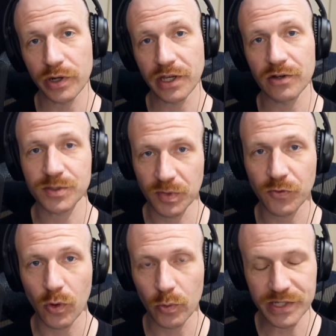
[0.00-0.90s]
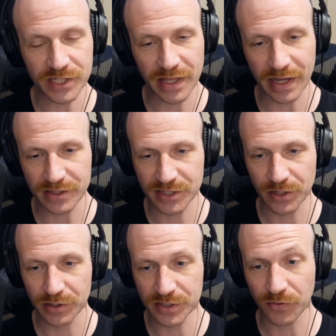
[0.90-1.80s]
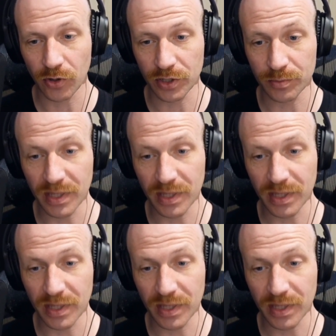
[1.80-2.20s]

years before we see that in serious volume